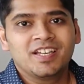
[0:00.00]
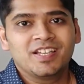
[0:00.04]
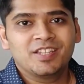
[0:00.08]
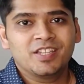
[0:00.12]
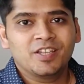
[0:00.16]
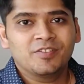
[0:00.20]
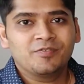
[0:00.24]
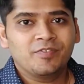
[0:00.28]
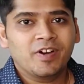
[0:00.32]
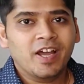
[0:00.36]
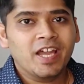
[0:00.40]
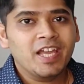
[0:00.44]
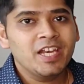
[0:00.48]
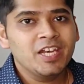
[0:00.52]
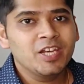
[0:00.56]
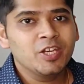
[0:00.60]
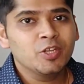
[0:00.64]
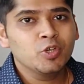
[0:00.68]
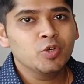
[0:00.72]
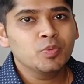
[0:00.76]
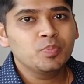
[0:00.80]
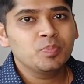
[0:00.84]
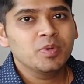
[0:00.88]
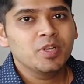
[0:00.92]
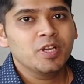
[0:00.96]
The while
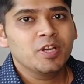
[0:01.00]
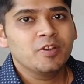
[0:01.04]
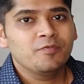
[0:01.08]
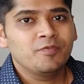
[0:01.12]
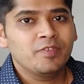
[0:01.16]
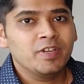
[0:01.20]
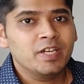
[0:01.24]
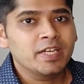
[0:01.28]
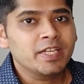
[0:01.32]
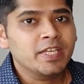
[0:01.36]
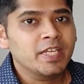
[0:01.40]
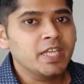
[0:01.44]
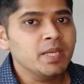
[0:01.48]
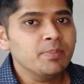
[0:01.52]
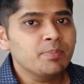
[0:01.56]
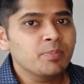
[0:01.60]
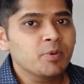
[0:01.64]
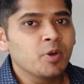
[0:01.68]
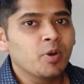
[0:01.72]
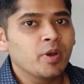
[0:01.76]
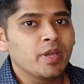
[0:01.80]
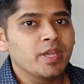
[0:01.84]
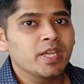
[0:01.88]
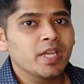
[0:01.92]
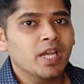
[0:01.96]
loop will keep
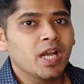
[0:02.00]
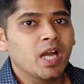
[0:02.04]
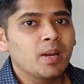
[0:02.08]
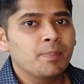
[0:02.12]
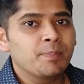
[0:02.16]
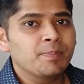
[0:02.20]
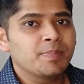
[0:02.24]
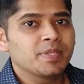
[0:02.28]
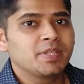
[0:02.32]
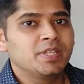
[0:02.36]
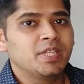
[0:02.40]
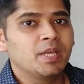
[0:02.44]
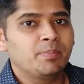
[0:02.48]
going up